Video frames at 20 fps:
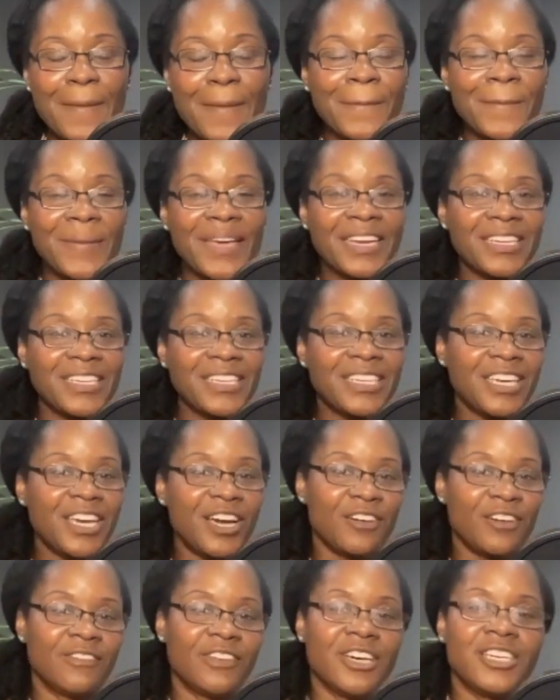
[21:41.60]
Many
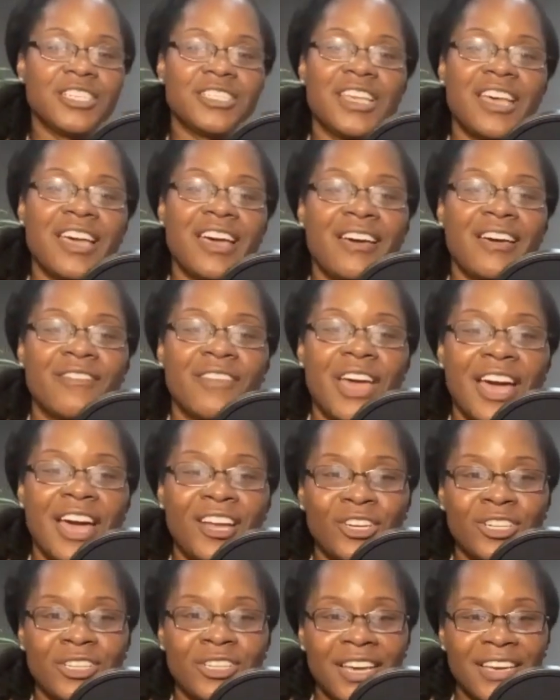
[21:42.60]
of us have had
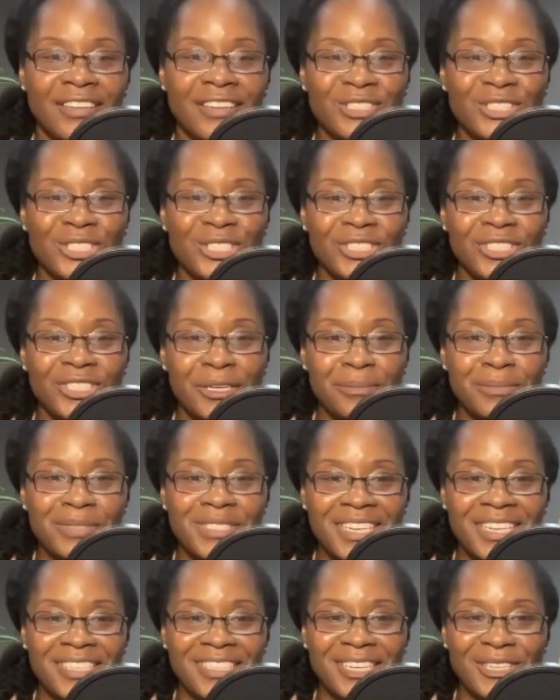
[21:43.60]
our lives turned
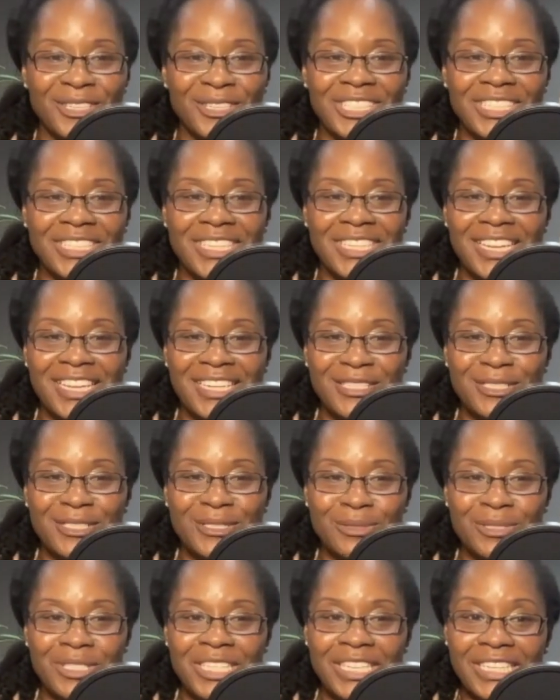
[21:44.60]
upside down in the last
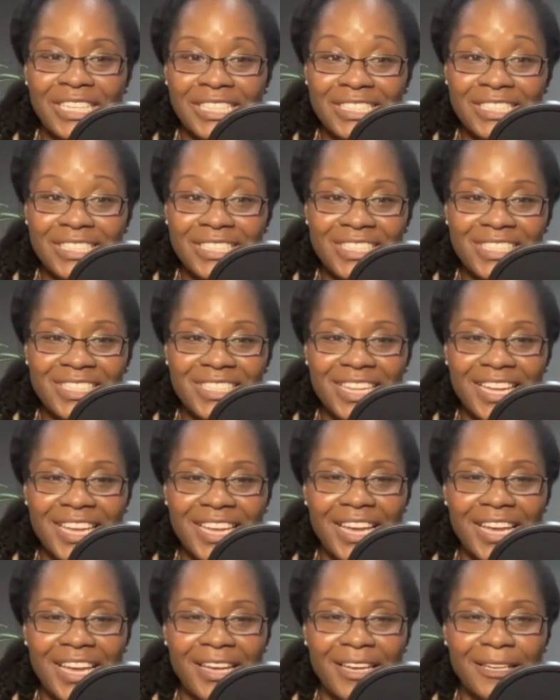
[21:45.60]
2 years,
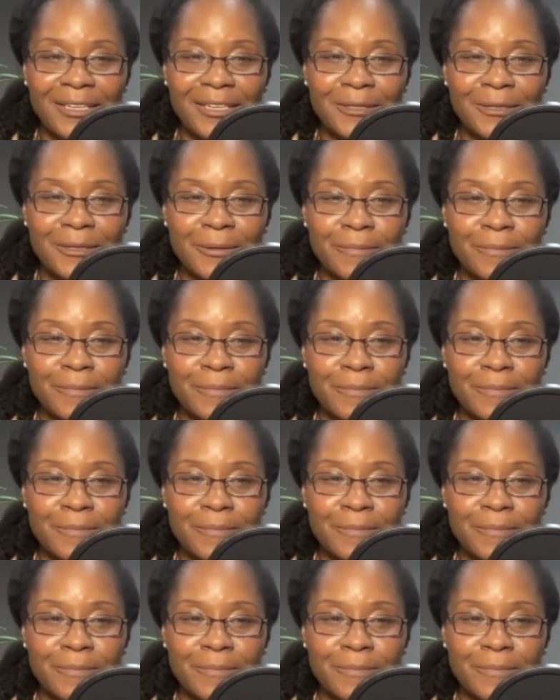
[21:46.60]
and